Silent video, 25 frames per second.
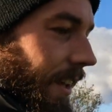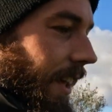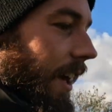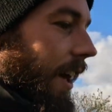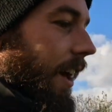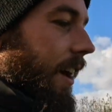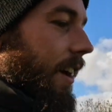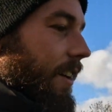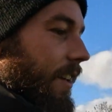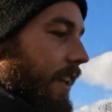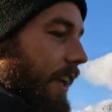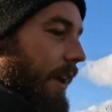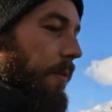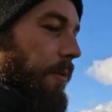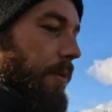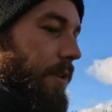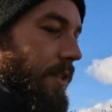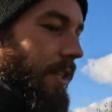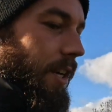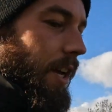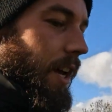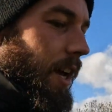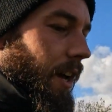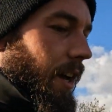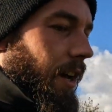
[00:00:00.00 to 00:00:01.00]
Yeah, it
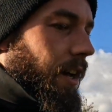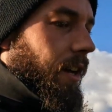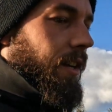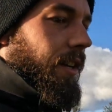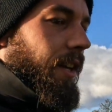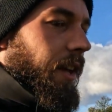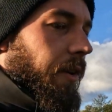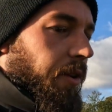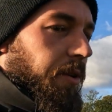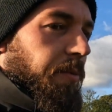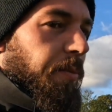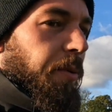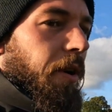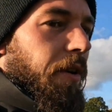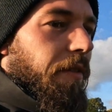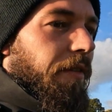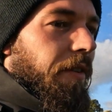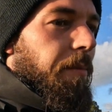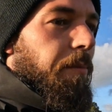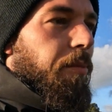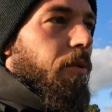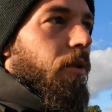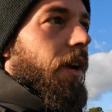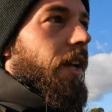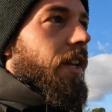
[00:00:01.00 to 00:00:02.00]
was
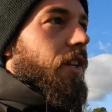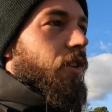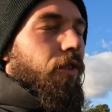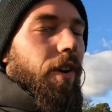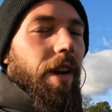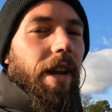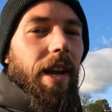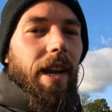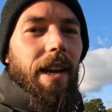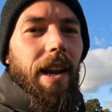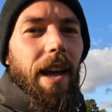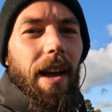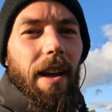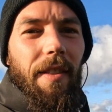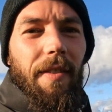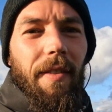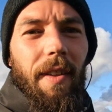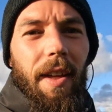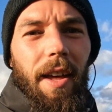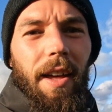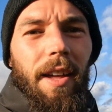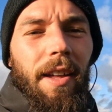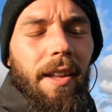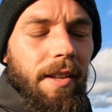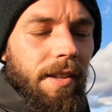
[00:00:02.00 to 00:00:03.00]
proving pretty tricky
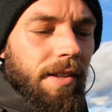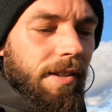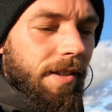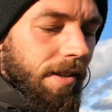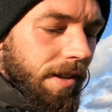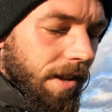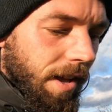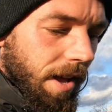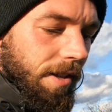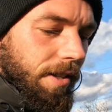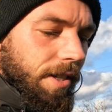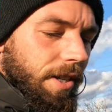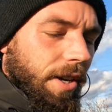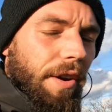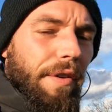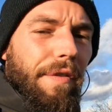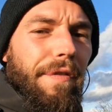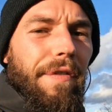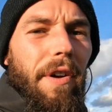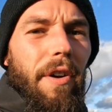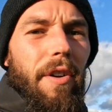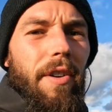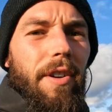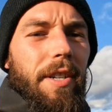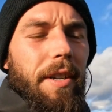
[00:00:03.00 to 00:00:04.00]
down there to go
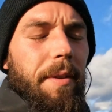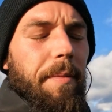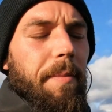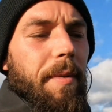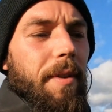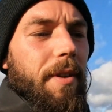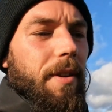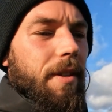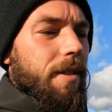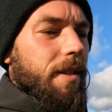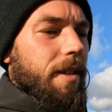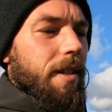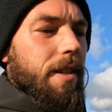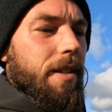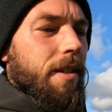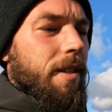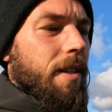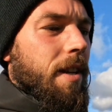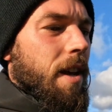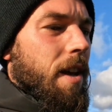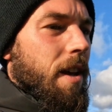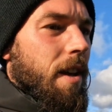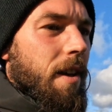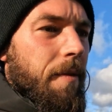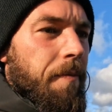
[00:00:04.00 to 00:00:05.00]
foraging because
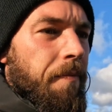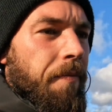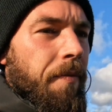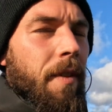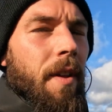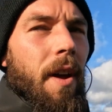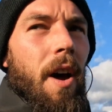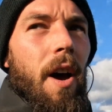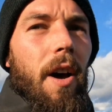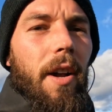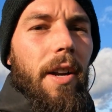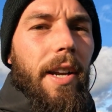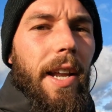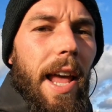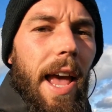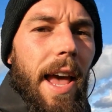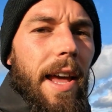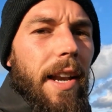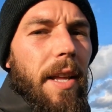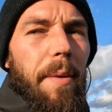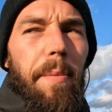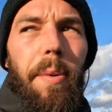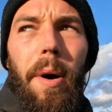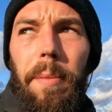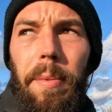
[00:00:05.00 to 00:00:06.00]
there's hardly
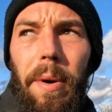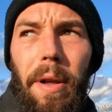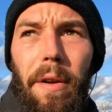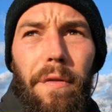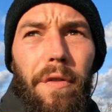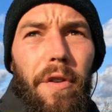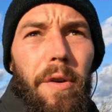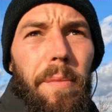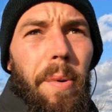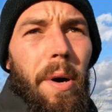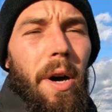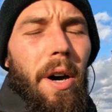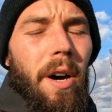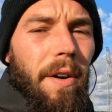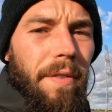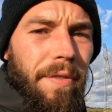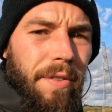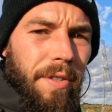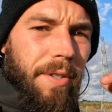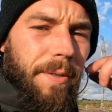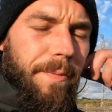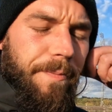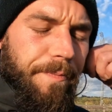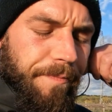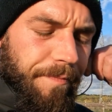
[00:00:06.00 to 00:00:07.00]
any public
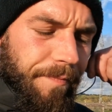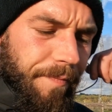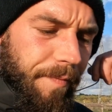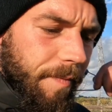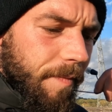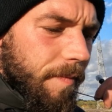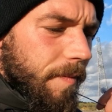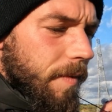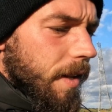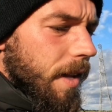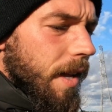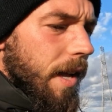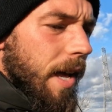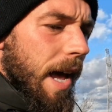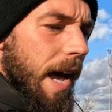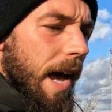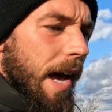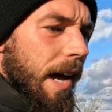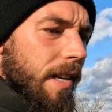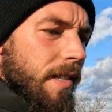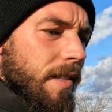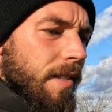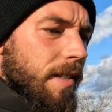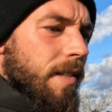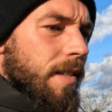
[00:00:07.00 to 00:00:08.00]
footpaths,
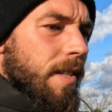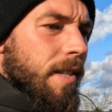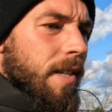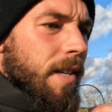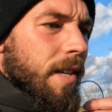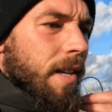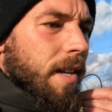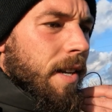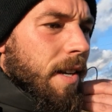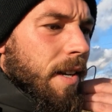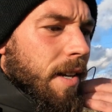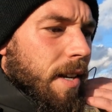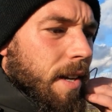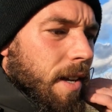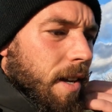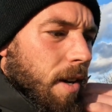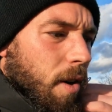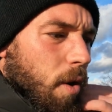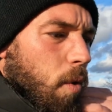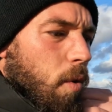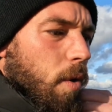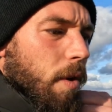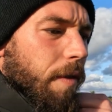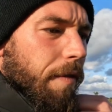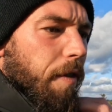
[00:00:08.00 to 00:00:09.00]
and
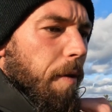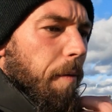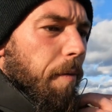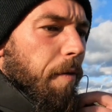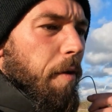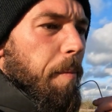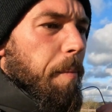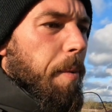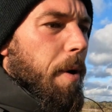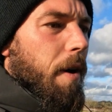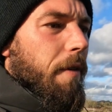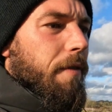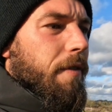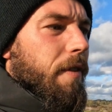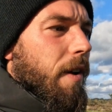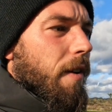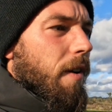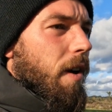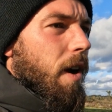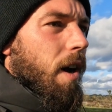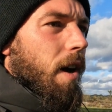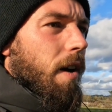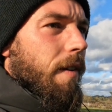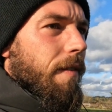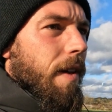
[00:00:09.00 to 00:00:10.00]
all of the footpaths
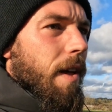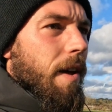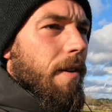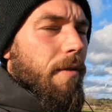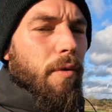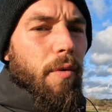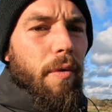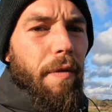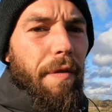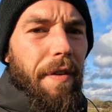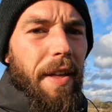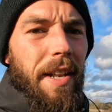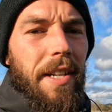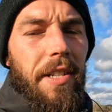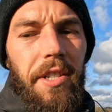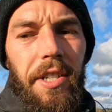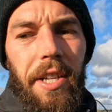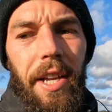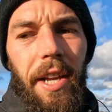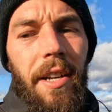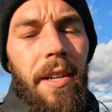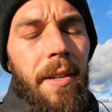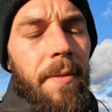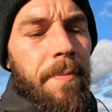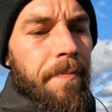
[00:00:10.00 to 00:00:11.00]
they're all
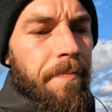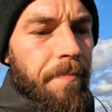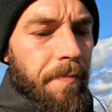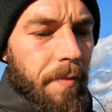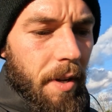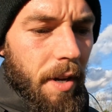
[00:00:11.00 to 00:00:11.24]
fenced in.